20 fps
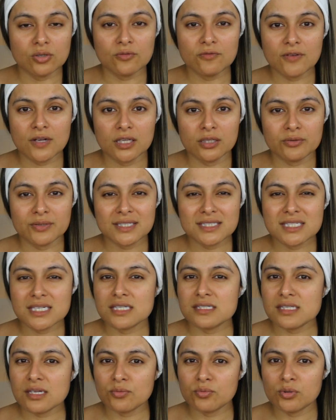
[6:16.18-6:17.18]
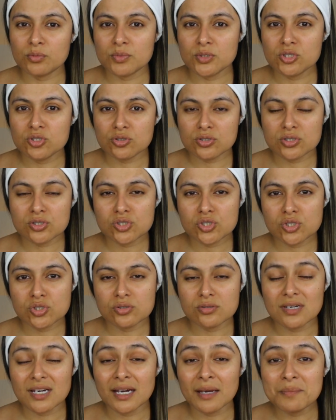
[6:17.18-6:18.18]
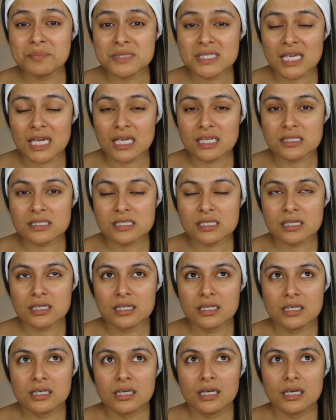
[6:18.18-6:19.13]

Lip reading: following days, I will be sure to update